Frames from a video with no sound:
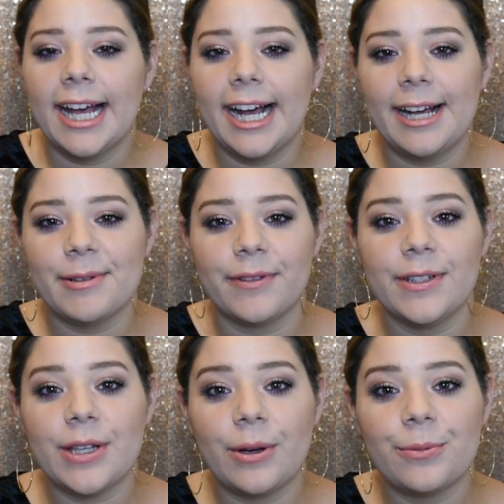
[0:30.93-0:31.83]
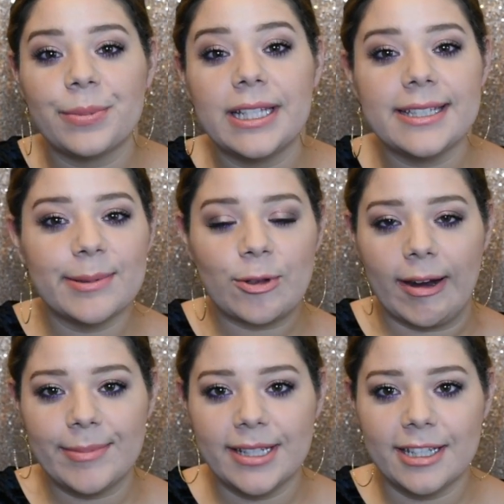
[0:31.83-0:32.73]
If you don't, please
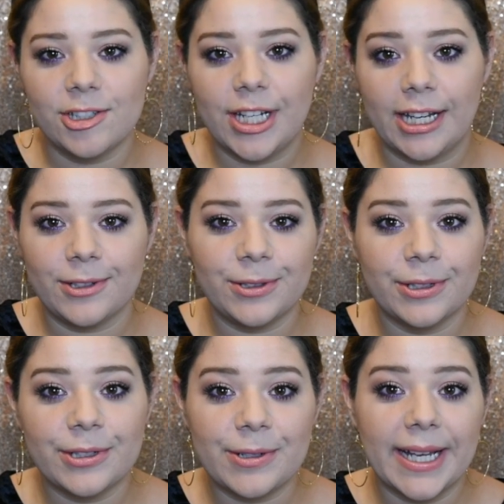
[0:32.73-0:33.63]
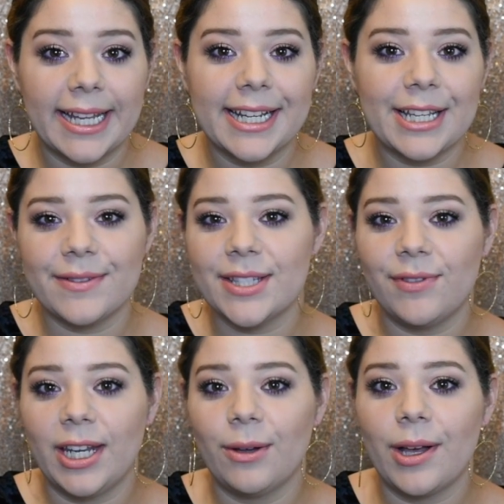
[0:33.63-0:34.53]
subscribe to this channel. Go ahead and give this
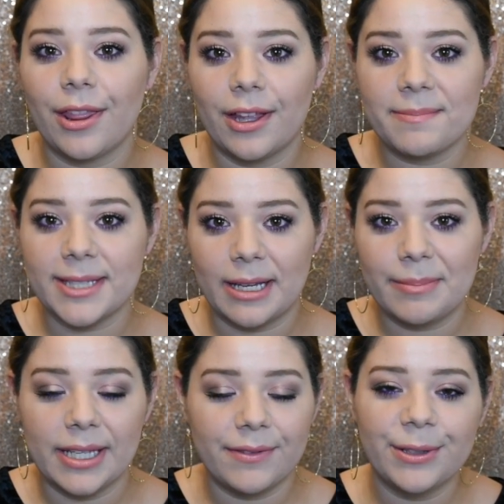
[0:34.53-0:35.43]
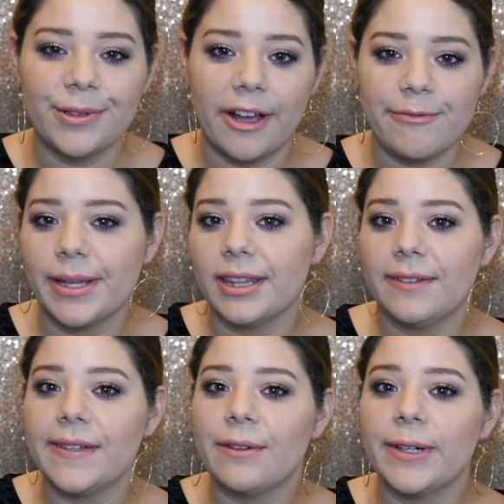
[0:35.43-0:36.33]
video a thumbs up if you love
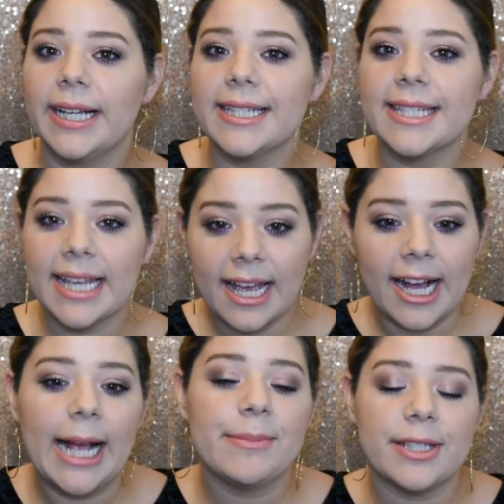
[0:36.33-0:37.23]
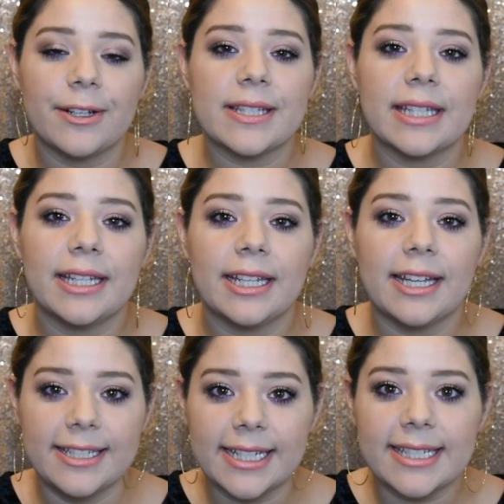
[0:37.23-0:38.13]
monthly favorites. I'm seriously
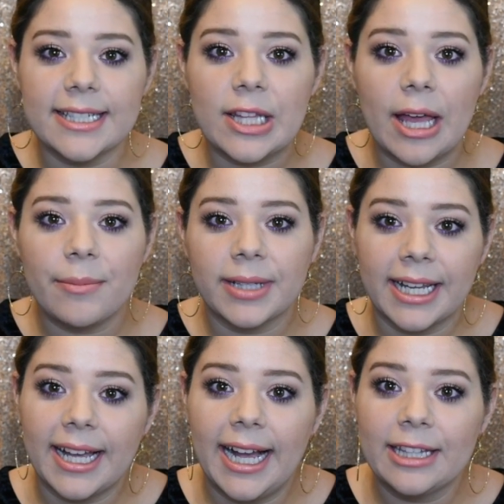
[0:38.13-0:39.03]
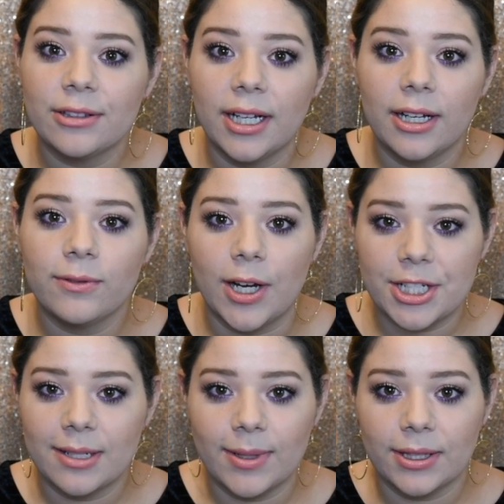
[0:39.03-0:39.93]
addicted to them. Like, I love
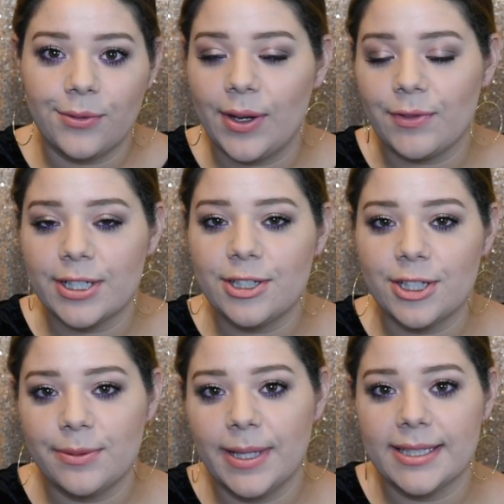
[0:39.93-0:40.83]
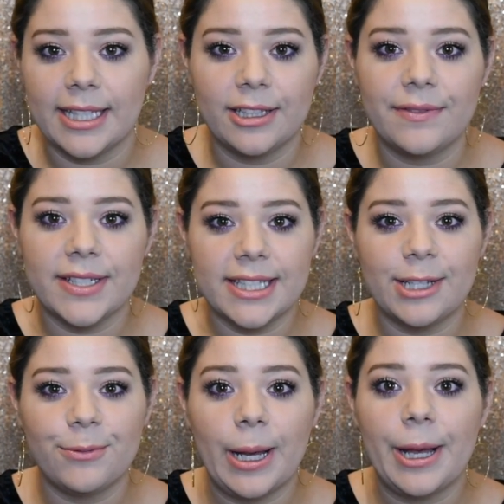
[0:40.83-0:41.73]
watching monthly favorites just because I love to
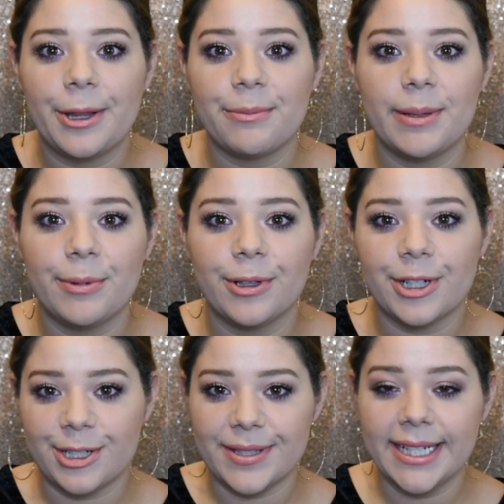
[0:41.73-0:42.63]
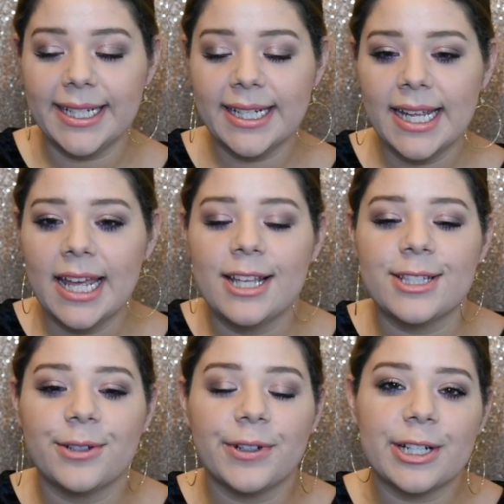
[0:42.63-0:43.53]
see what other people are using.
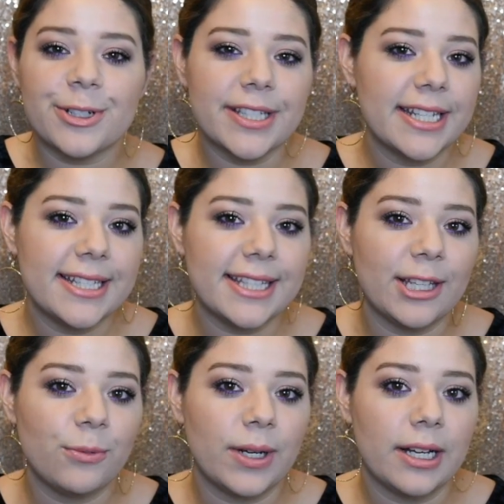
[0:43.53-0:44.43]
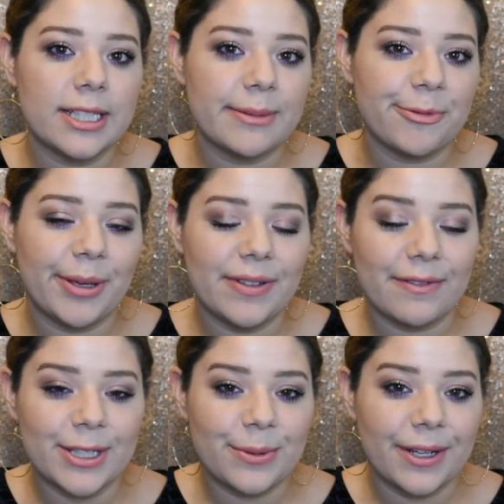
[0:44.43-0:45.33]
So if you're interested to see what some of my
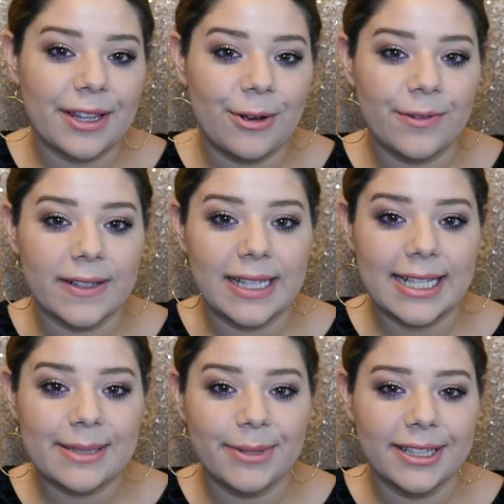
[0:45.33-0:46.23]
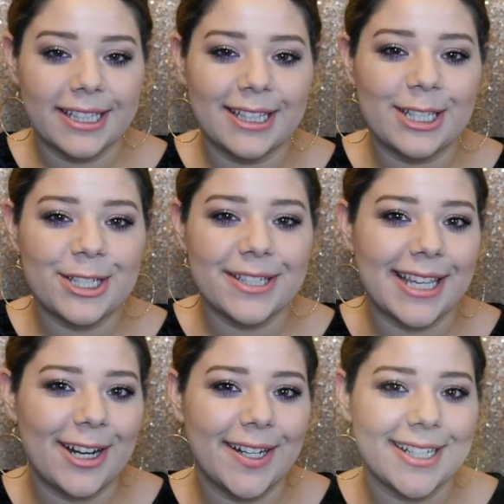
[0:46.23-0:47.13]
favorites were over the last month, then let's just
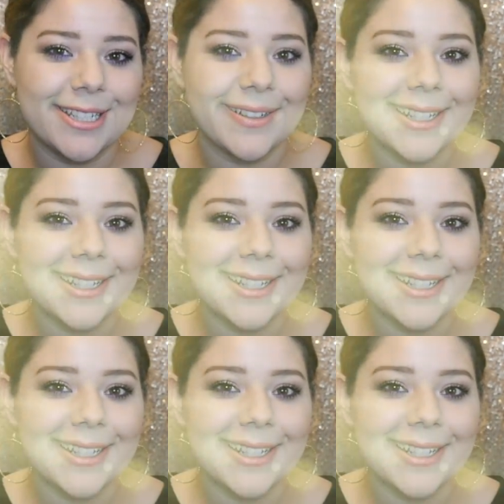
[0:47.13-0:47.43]
get on into